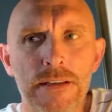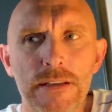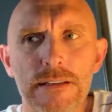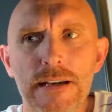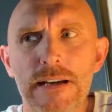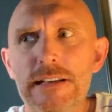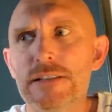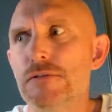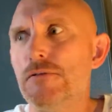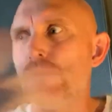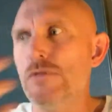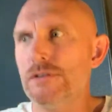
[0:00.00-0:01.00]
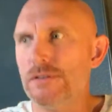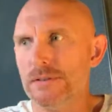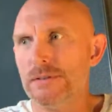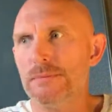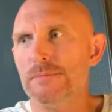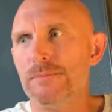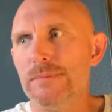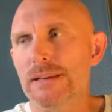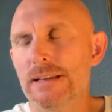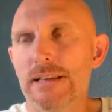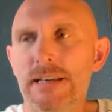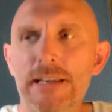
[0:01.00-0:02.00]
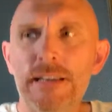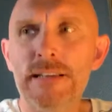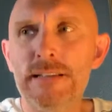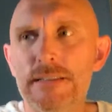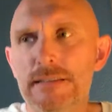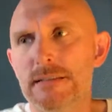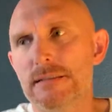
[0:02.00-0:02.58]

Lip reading: got a divorce and